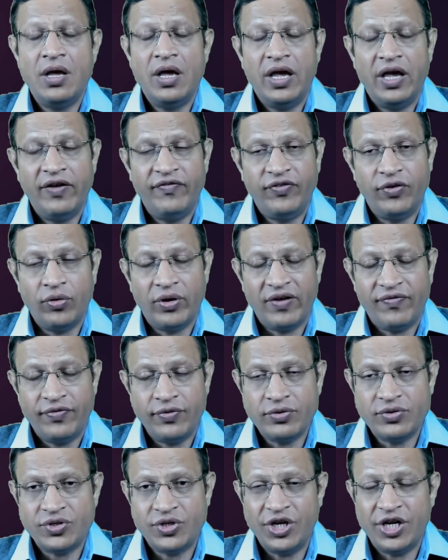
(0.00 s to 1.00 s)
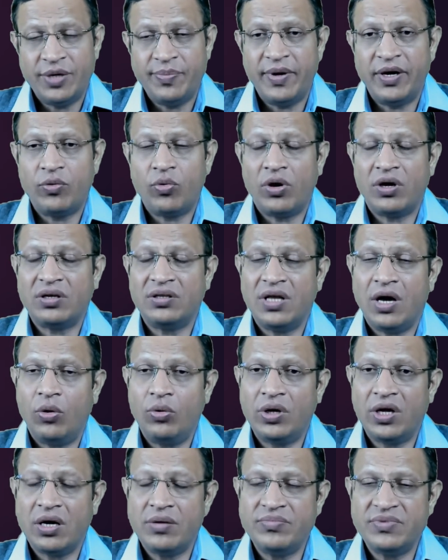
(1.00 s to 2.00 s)
If you refuse treatment, what are the
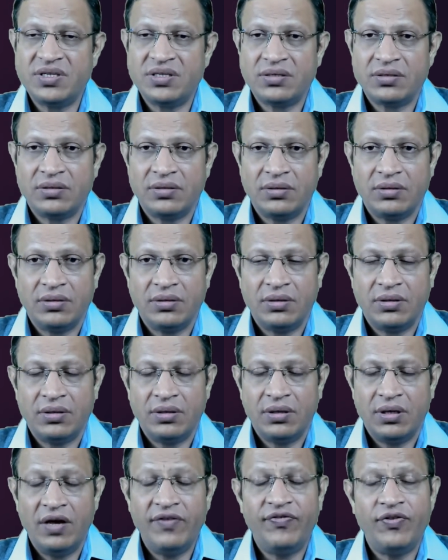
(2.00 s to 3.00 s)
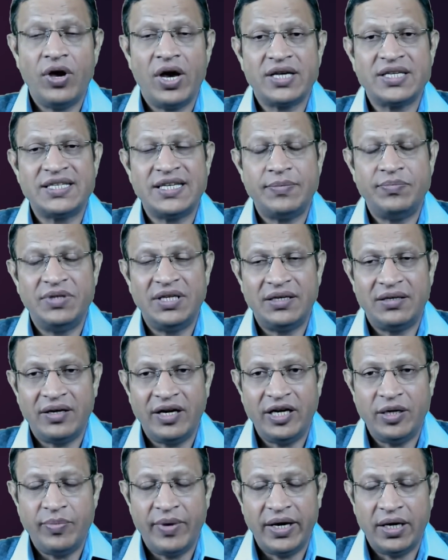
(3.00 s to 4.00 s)
outcomes? If you accept the
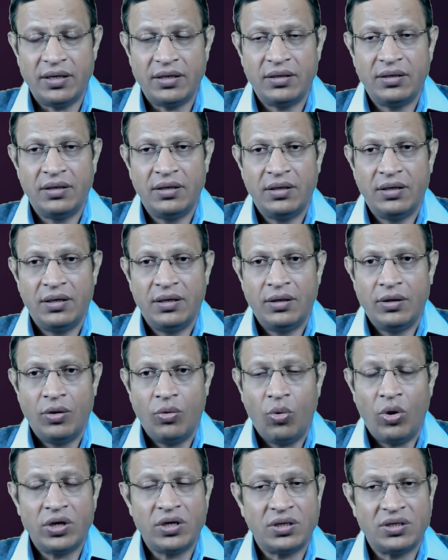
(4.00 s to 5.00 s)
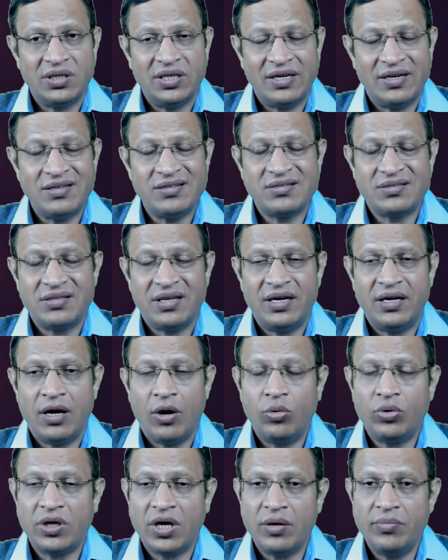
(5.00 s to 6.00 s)
treatment, what are the risks and
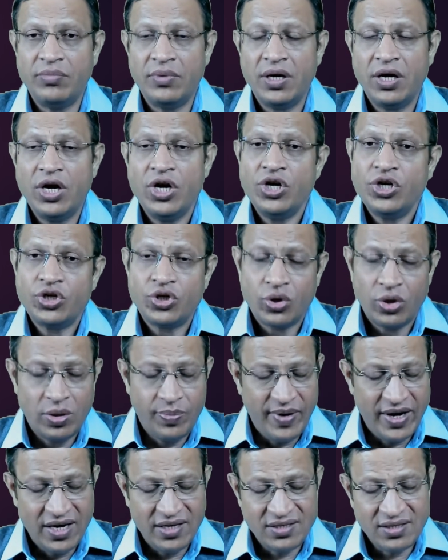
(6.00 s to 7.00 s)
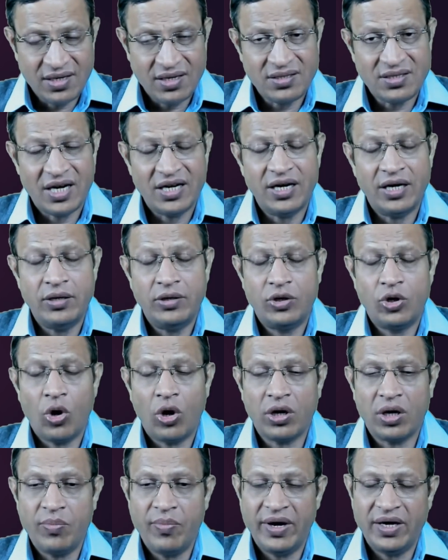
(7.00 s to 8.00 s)
outcome should be discussed and
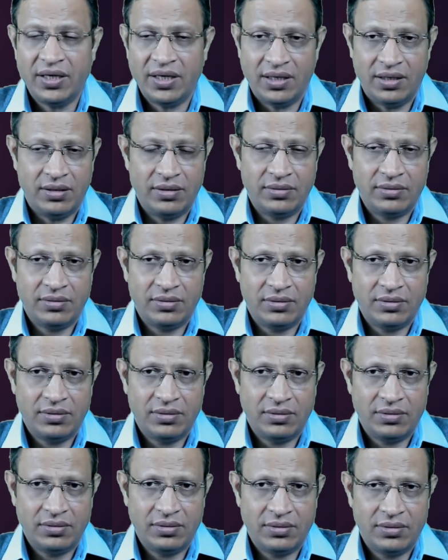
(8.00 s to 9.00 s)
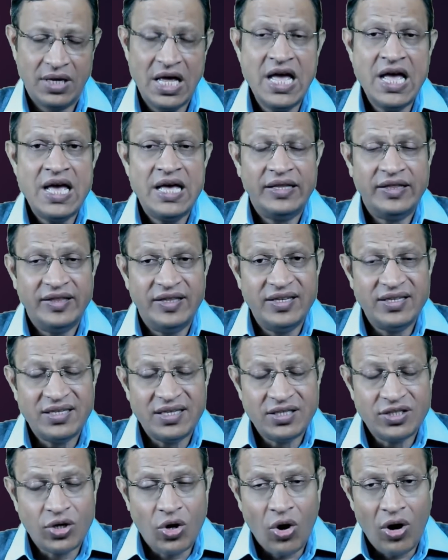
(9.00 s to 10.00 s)
documented this is
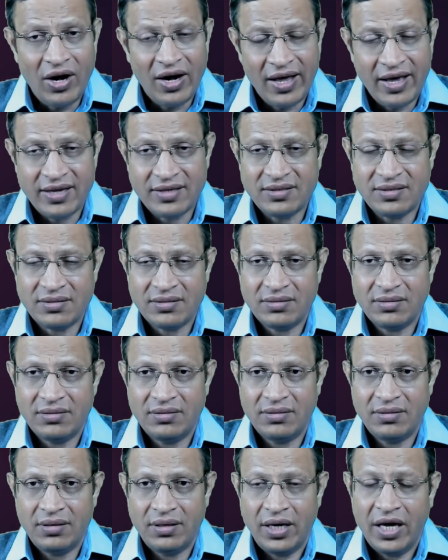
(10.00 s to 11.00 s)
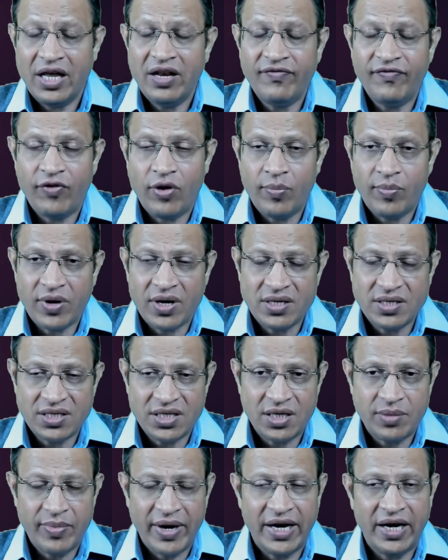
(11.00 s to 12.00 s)
called as informed
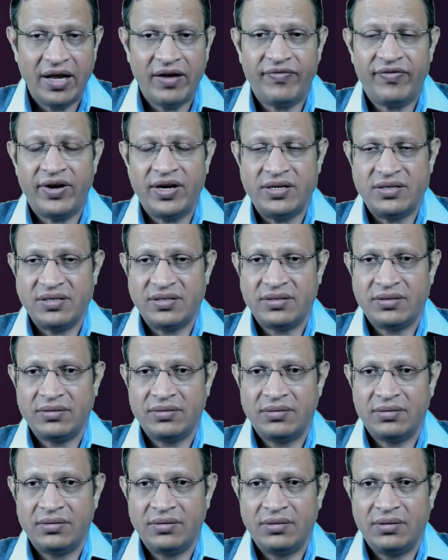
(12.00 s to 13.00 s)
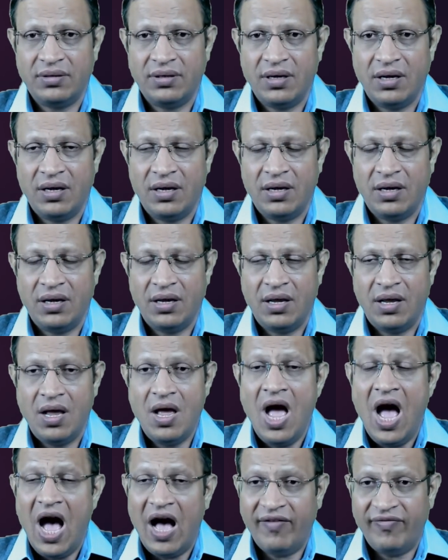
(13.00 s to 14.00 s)
consent my dear friends
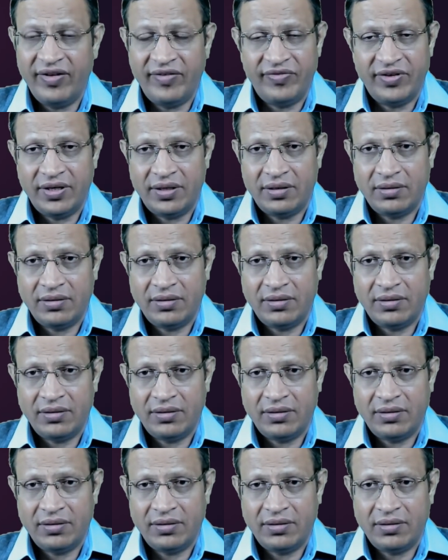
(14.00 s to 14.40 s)
however